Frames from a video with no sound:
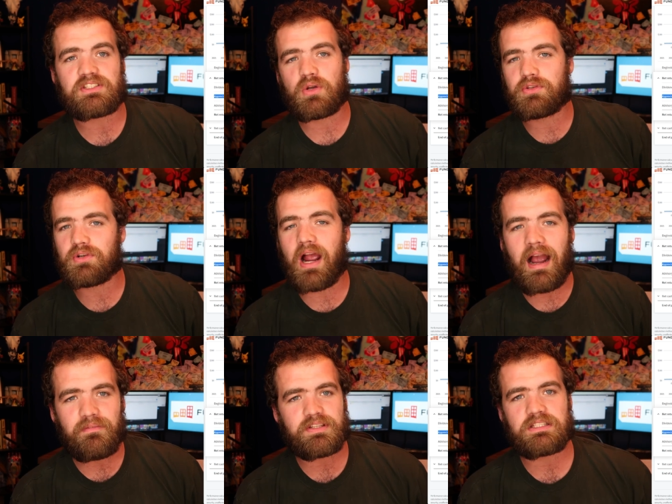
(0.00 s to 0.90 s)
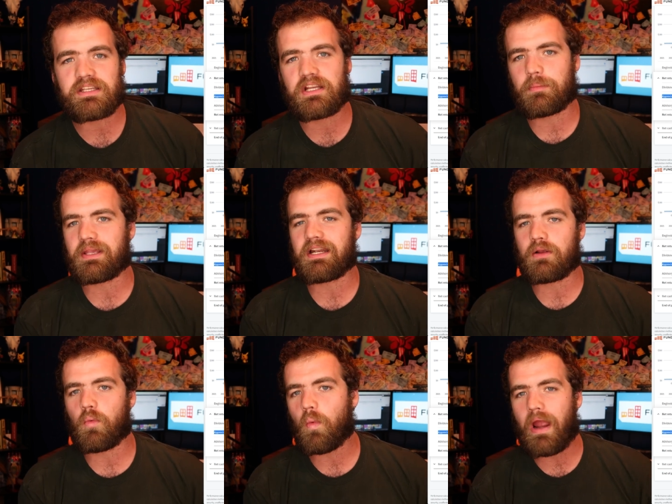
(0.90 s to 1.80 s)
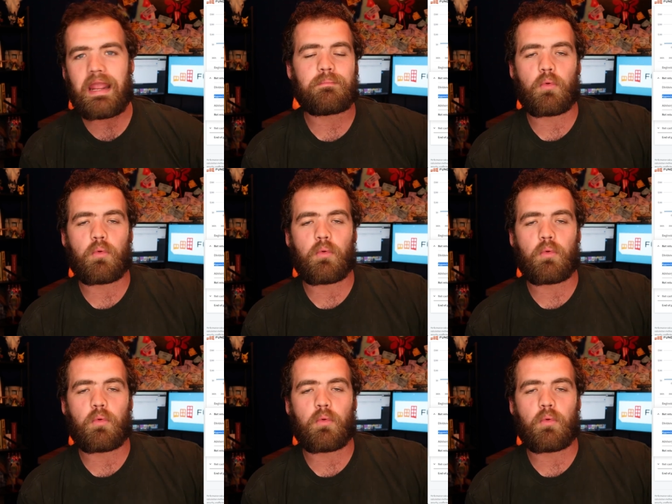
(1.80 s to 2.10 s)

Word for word: So you're obviously gonna be getting way